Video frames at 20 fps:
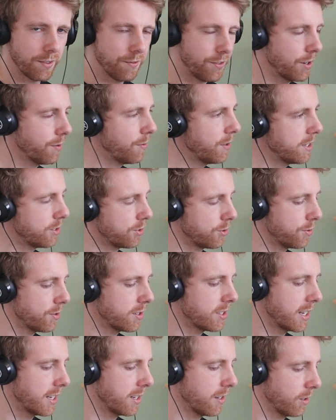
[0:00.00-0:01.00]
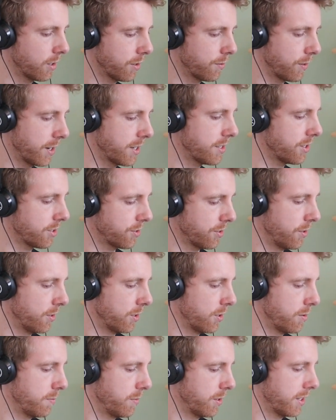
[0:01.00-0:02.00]
something we do see in a lot of research on
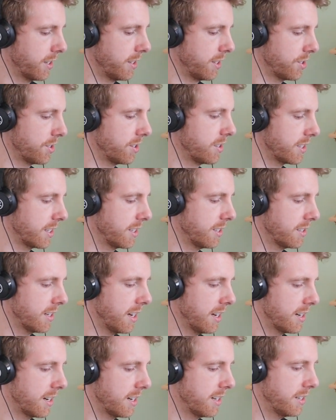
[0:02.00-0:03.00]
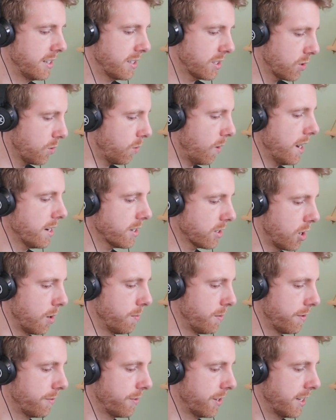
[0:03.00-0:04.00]
autoimmune conditions is that it is quite
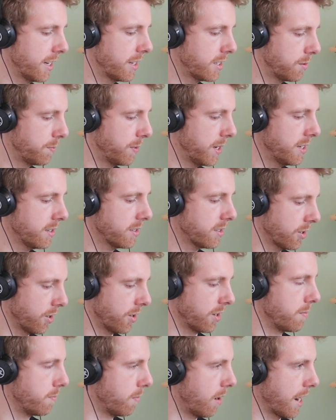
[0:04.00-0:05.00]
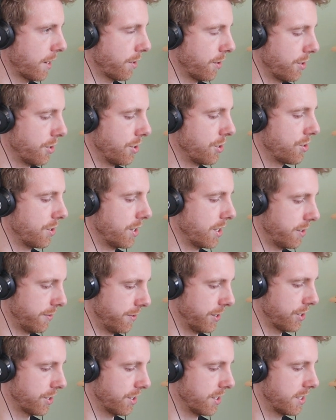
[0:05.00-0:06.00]
common for there to be certain micronutrient
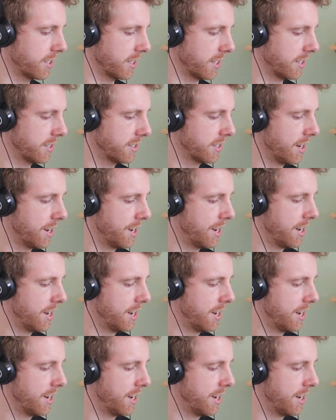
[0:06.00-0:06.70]
deficiencies